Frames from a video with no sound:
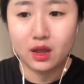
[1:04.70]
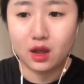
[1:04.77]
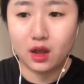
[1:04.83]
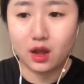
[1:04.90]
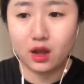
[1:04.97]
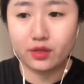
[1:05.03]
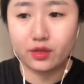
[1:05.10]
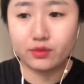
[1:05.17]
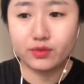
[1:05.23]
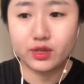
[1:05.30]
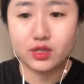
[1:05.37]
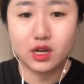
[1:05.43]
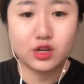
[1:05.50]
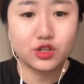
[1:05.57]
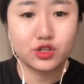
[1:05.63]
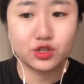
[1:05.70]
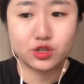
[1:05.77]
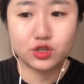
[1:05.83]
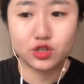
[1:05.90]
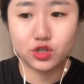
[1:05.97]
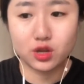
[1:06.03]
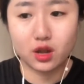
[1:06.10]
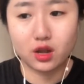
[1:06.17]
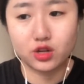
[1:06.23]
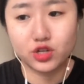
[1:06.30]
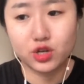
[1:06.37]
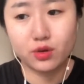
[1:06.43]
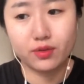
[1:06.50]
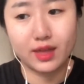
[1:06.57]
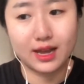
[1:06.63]
The results
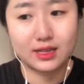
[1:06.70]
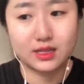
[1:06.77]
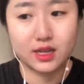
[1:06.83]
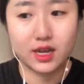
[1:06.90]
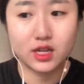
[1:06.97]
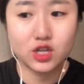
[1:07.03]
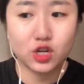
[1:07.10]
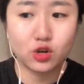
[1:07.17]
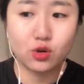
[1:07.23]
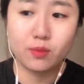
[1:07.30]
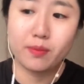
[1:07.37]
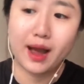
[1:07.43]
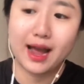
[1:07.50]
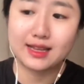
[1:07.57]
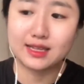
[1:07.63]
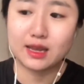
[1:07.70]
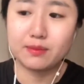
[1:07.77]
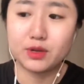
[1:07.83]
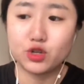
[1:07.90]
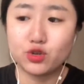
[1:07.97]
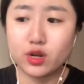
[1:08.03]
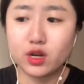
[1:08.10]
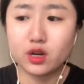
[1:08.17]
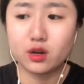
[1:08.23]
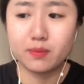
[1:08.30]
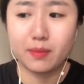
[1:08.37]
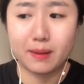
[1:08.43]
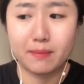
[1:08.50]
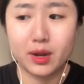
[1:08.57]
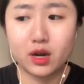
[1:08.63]
showed that intergroup bias can be triggered
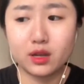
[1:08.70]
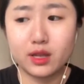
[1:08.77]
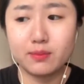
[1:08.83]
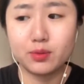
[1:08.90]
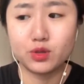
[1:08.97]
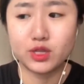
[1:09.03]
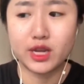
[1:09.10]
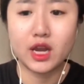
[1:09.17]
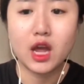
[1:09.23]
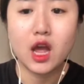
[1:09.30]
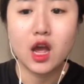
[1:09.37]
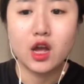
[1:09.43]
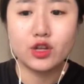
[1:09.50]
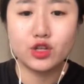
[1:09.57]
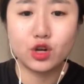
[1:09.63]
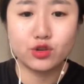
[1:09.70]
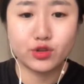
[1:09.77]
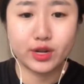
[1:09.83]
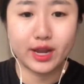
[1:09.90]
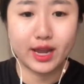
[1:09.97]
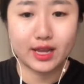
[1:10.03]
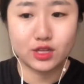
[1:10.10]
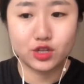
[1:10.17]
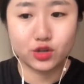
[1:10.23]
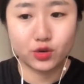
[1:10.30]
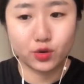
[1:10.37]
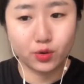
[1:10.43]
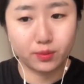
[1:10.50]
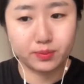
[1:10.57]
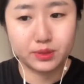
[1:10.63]
by merely putting children into
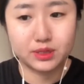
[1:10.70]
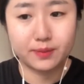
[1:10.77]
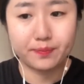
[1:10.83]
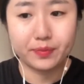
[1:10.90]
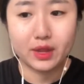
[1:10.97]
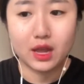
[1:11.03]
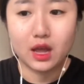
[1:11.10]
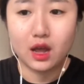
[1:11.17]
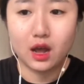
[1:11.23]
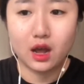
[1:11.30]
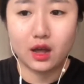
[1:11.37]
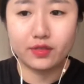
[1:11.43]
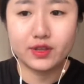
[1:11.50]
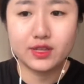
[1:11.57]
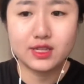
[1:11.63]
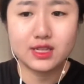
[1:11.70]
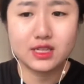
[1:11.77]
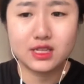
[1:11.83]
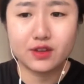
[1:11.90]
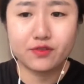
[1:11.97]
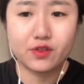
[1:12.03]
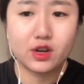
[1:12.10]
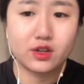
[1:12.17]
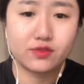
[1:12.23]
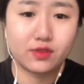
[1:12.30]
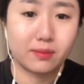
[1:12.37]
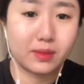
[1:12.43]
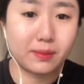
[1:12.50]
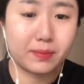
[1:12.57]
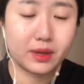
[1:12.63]
groups. This is different
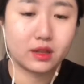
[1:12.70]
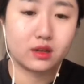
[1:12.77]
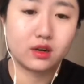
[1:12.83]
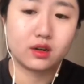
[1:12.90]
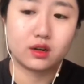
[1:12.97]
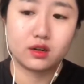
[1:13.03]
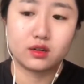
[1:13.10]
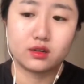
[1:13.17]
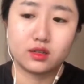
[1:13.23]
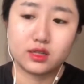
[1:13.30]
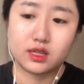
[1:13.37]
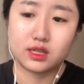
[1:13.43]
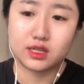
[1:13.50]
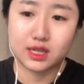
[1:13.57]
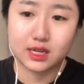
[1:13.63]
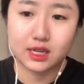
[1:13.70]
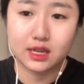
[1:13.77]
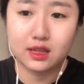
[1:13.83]
from the Bigler's study.